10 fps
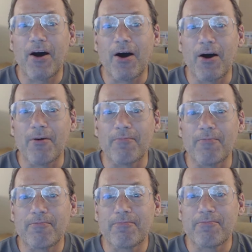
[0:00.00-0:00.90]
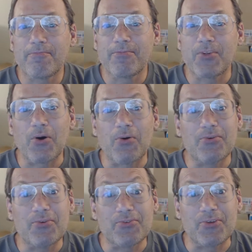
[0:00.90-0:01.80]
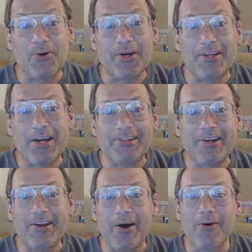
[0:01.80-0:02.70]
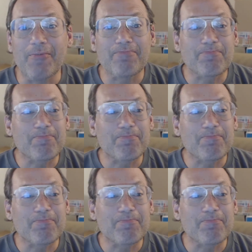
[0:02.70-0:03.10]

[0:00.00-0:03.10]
Um, so Zooey Deschanel.